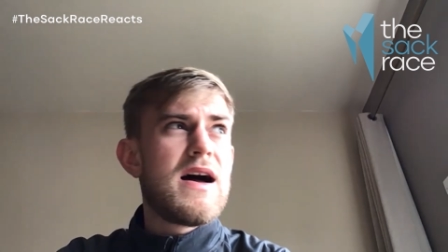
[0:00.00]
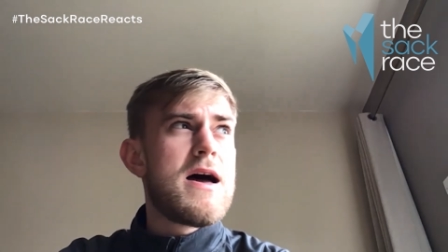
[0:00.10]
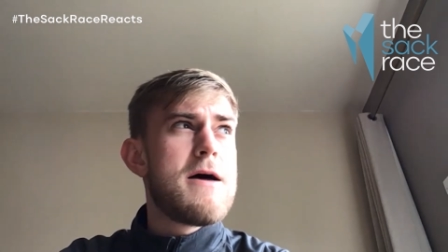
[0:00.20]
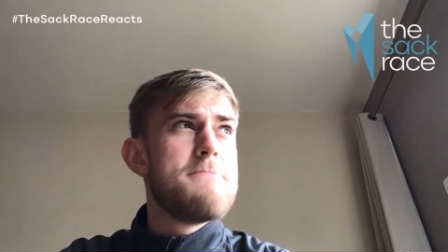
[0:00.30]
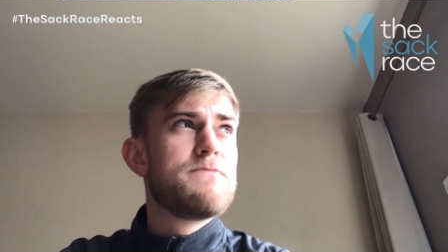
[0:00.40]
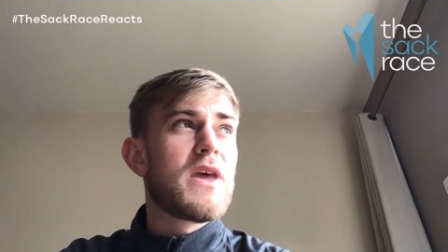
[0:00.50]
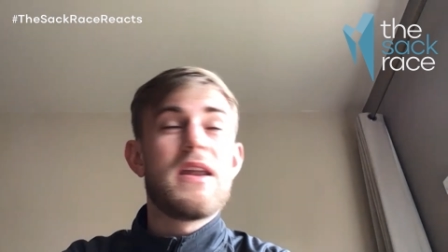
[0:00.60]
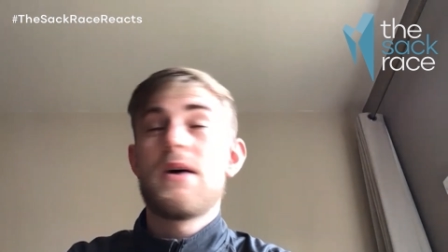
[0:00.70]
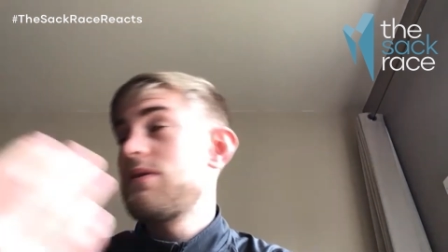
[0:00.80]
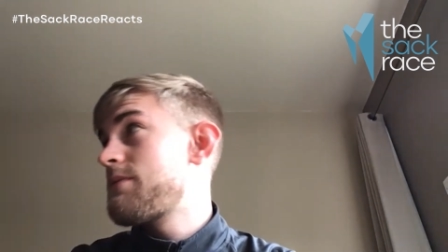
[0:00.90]
And
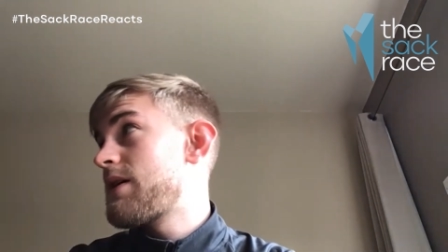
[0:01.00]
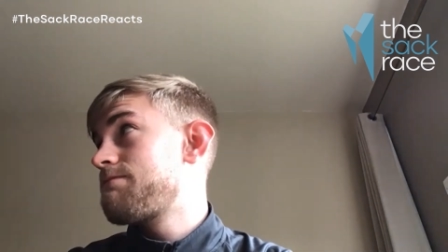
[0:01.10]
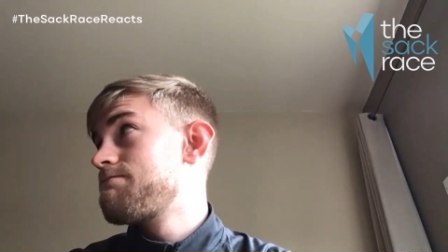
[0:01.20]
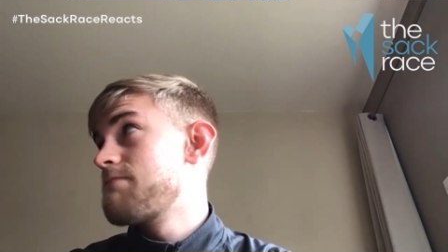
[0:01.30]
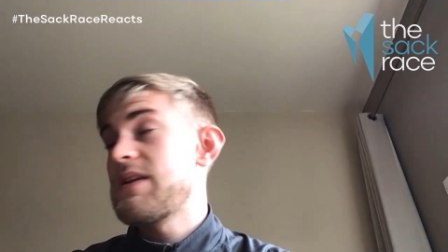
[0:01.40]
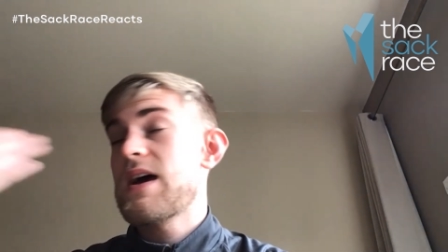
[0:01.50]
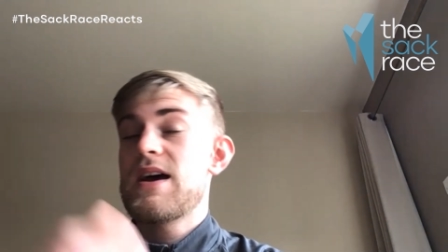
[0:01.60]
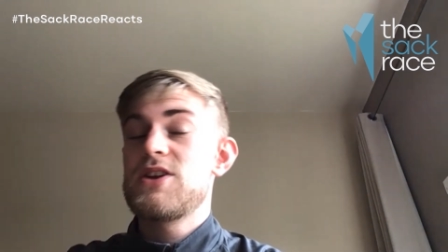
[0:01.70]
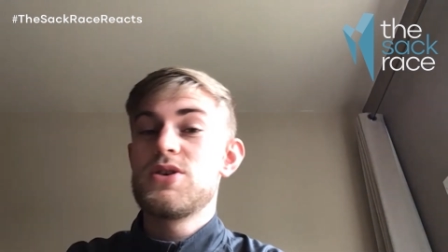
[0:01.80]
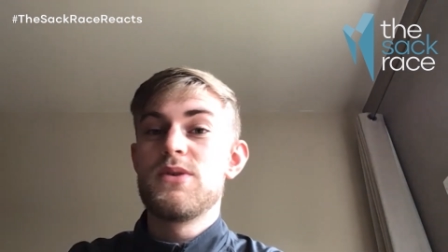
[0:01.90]
my dad
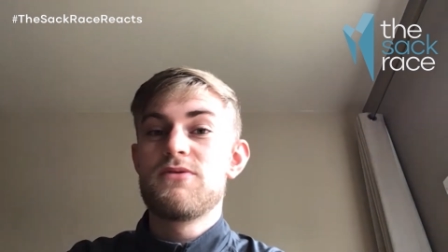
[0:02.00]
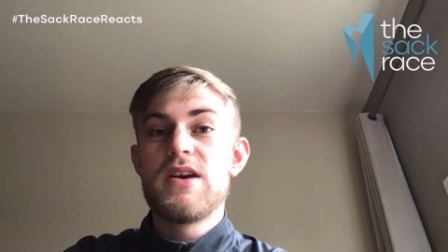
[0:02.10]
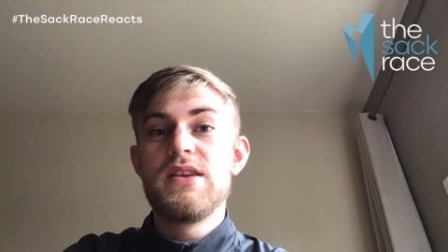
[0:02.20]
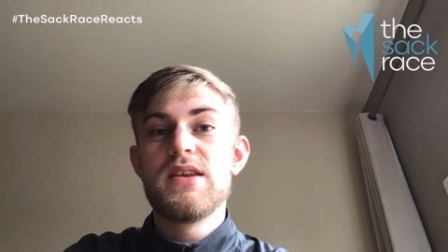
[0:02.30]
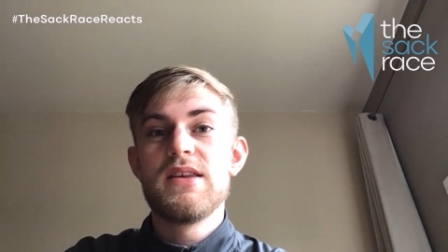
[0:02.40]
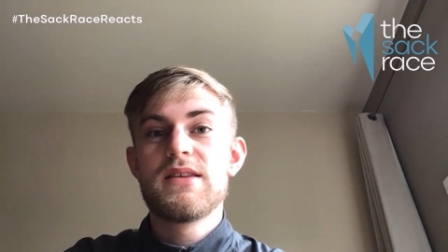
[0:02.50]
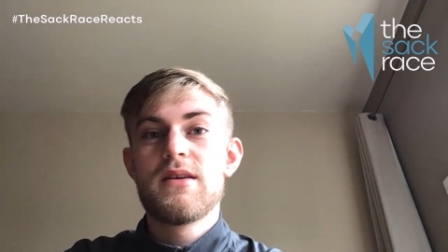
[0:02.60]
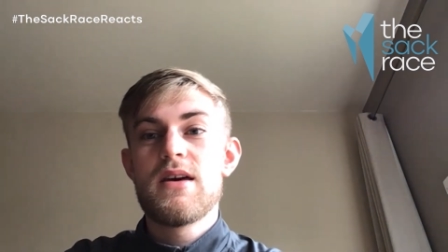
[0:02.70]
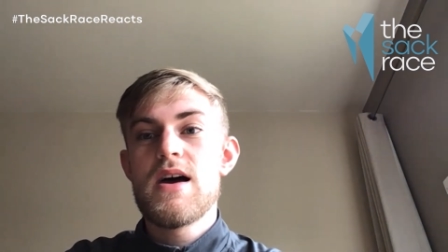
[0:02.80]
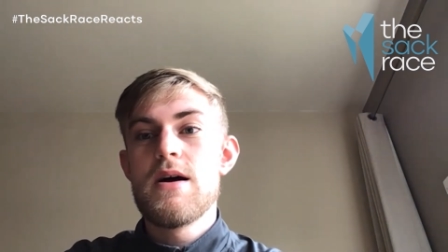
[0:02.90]
actually was reading his
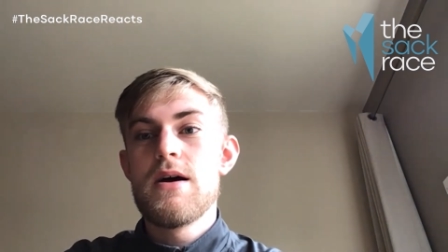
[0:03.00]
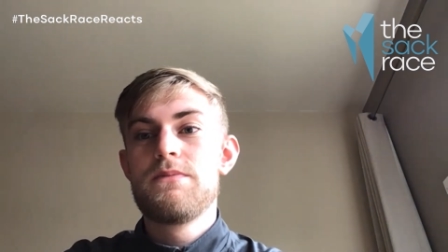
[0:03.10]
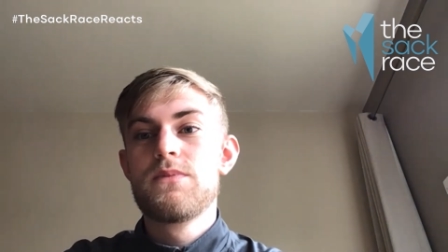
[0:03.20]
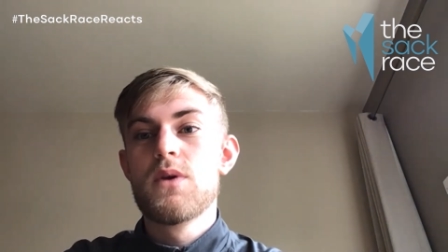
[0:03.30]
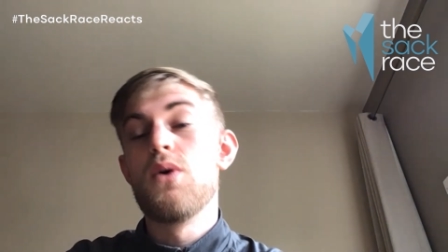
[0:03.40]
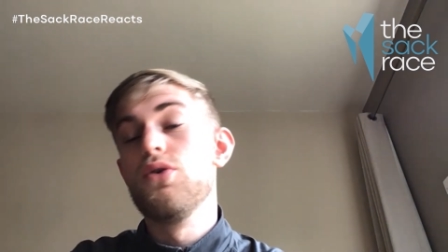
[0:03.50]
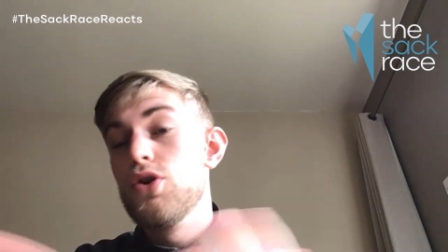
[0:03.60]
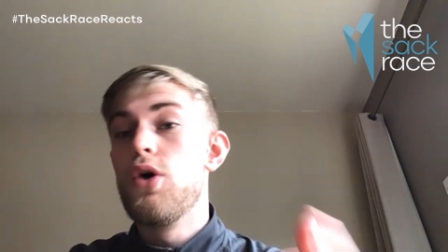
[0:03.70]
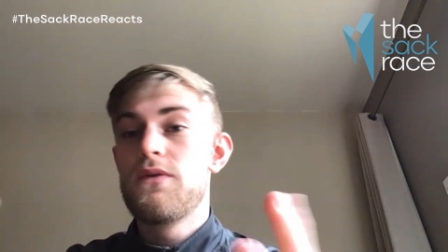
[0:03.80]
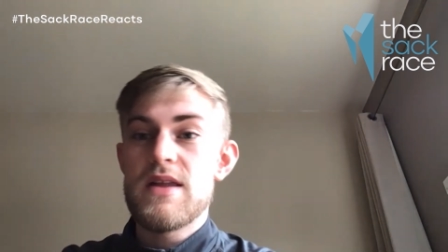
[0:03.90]
old
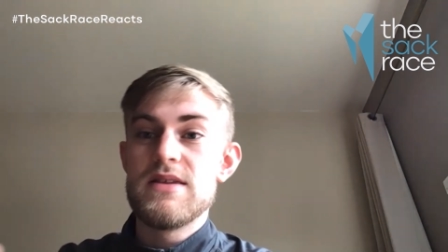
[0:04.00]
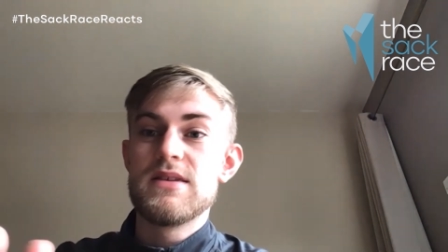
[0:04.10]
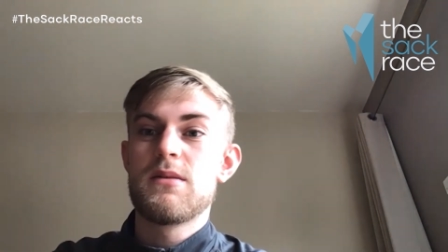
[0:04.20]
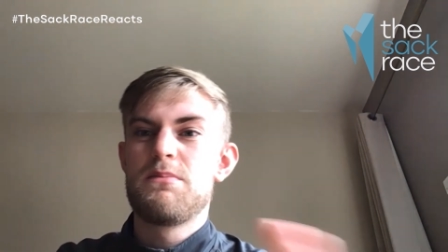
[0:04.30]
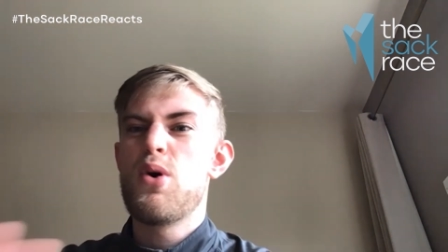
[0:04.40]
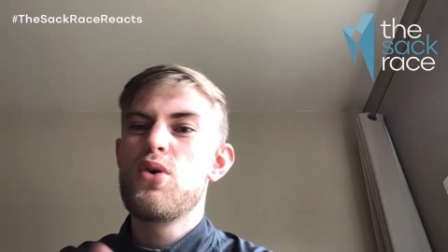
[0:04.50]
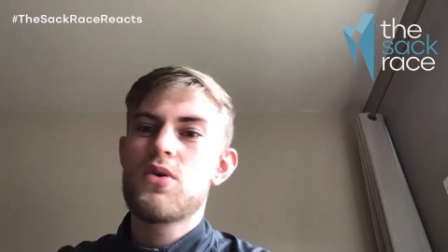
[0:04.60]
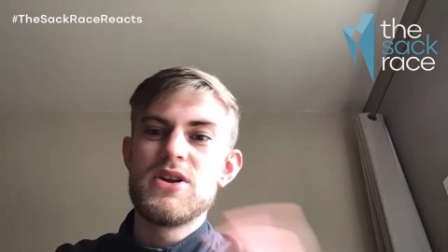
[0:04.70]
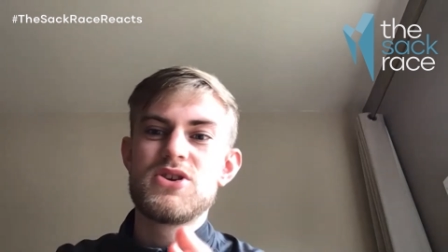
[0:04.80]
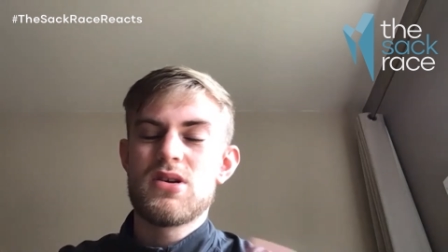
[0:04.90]
North End's book,
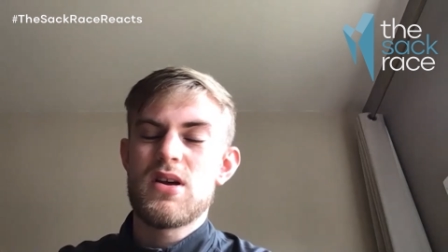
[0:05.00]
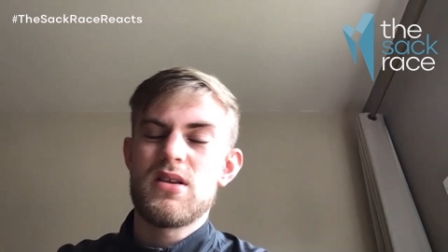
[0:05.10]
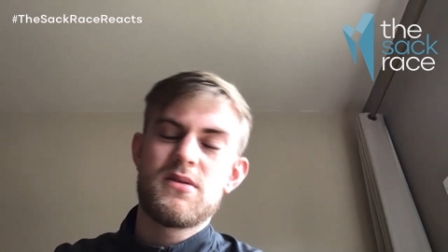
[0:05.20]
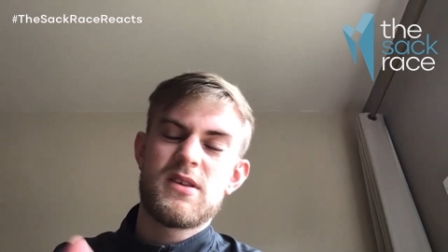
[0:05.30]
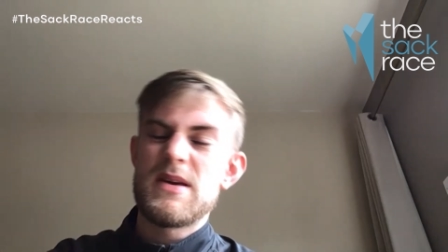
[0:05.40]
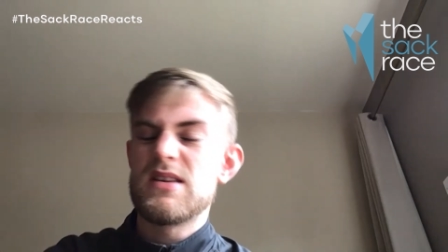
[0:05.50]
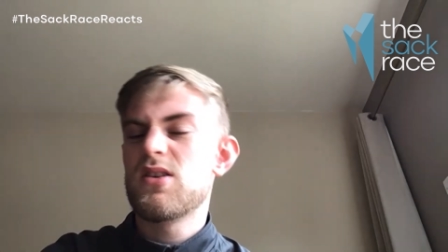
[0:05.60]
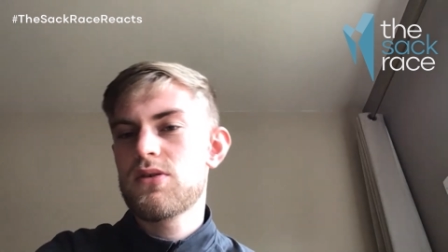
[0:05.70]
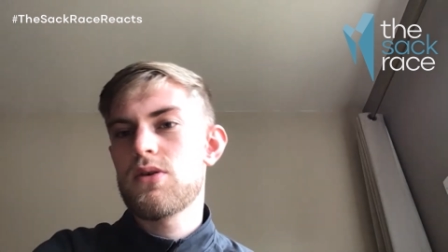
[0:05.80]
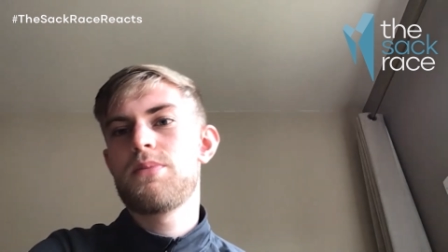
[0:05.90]
which it speaks
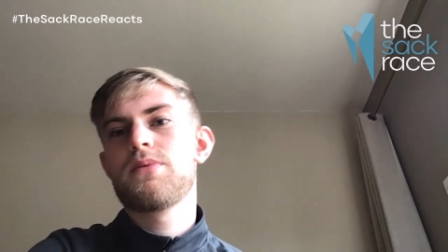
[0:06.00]
of a